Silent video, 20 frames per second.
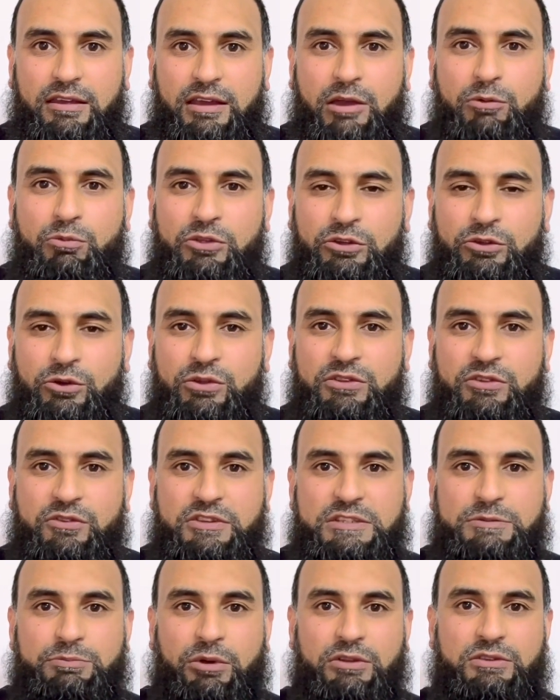And we know the
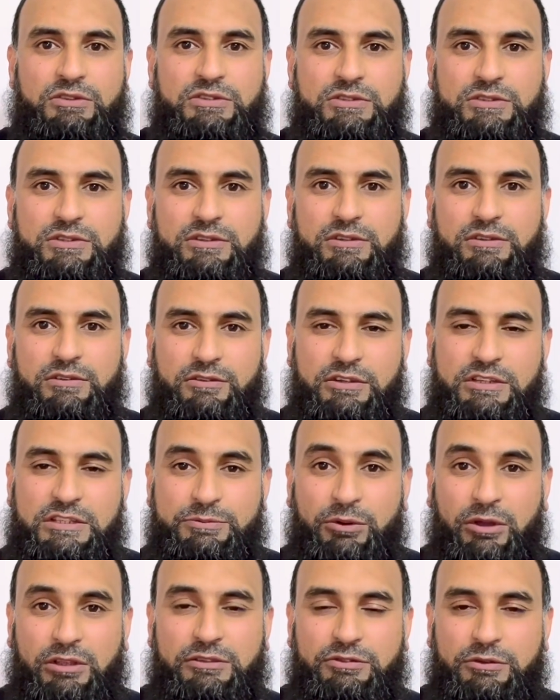response. The
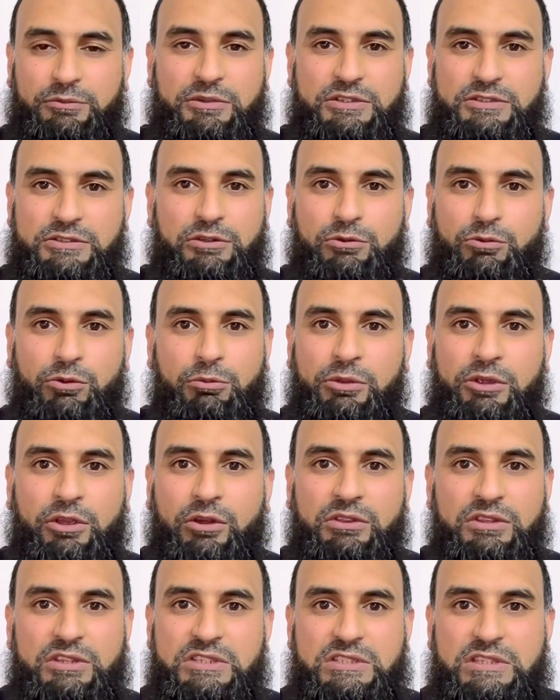response from the son will be,
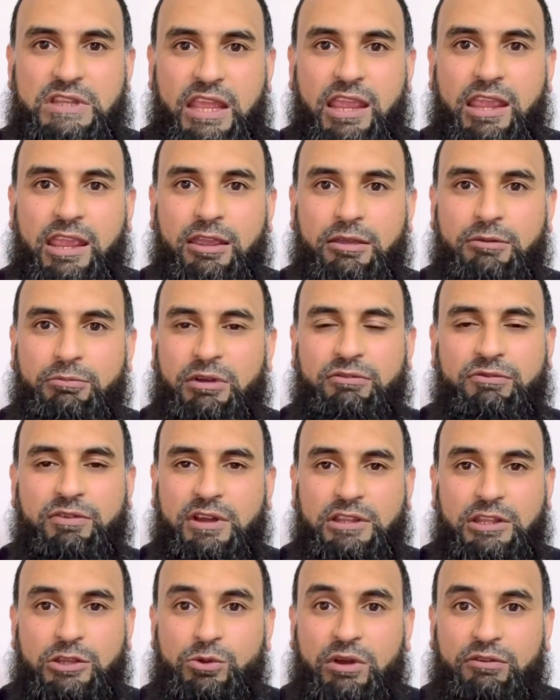"On this day, my
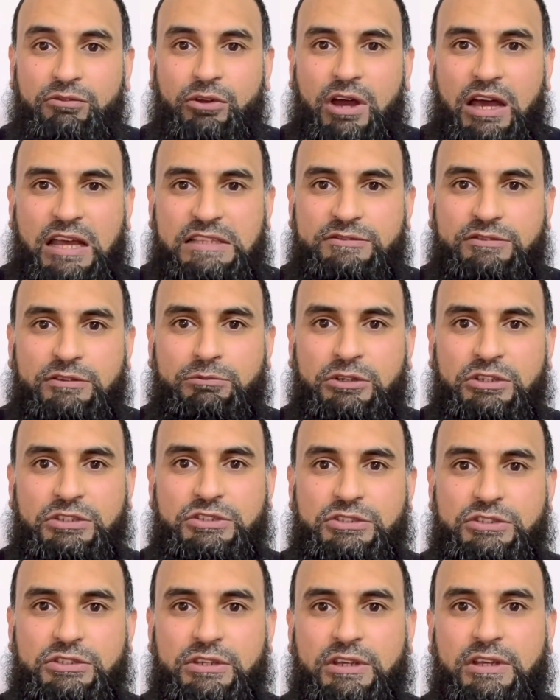father, you have not asked for
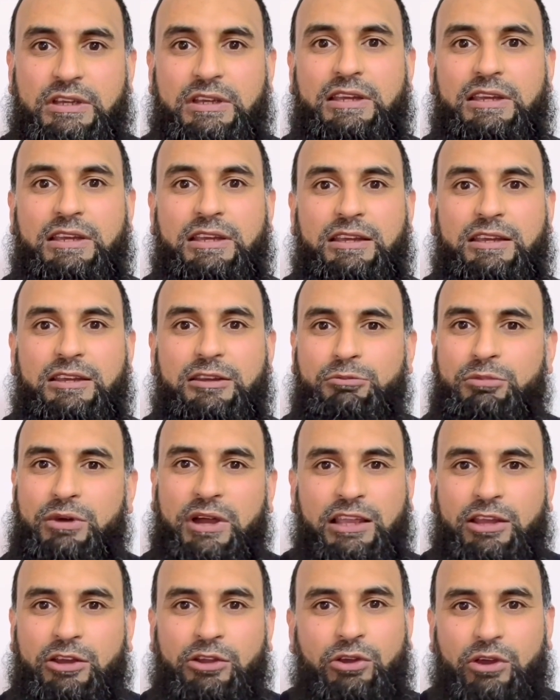much, but
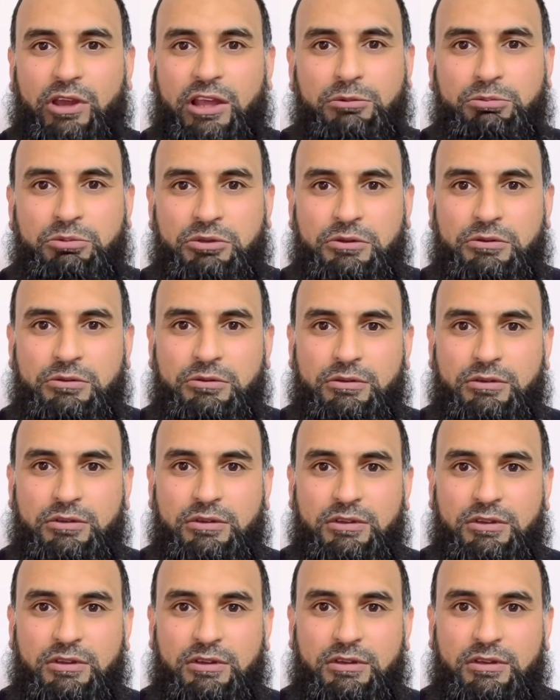I cannot help you.
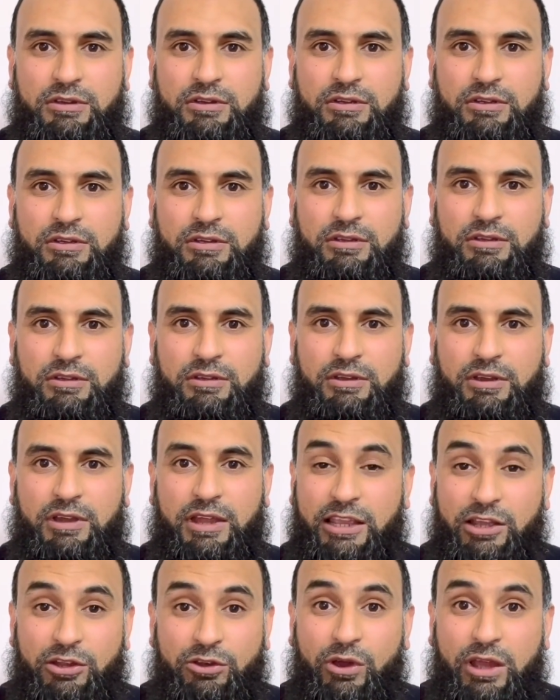
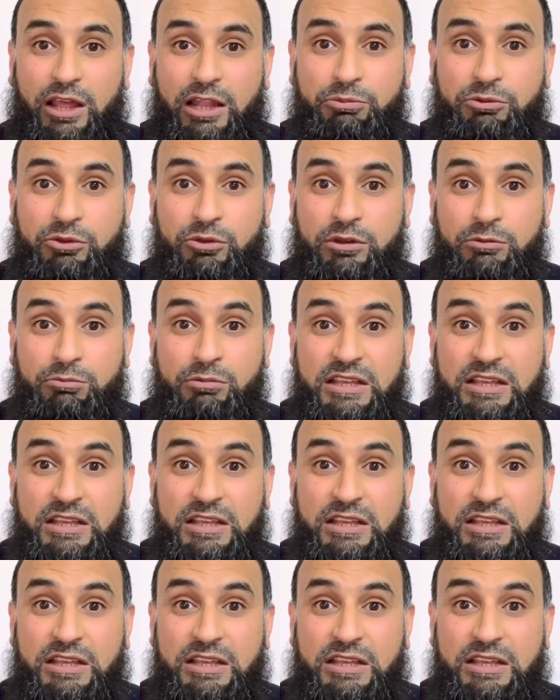I cannot help you."